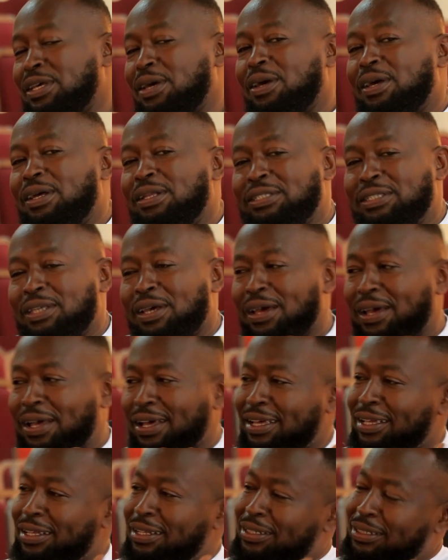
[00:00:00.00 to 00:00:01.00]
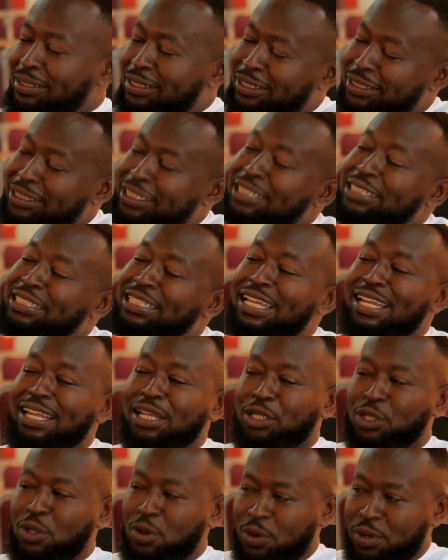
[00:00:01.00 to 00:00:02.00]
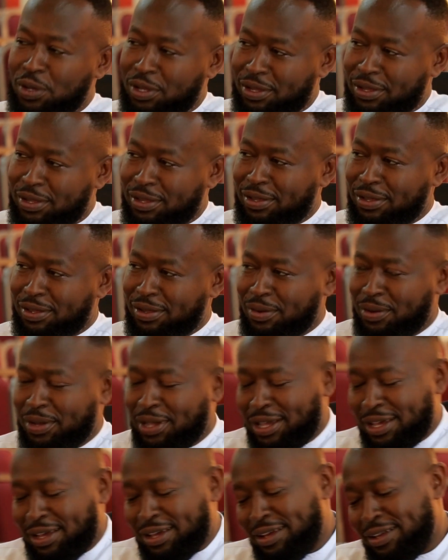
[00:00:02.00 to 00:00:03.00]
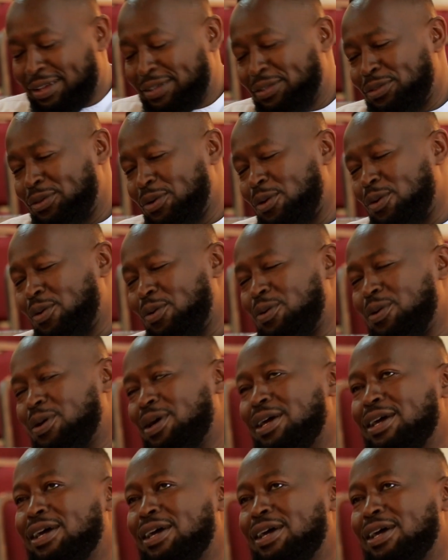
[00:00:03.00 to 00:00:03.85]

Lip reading: a genie joke. Okay. So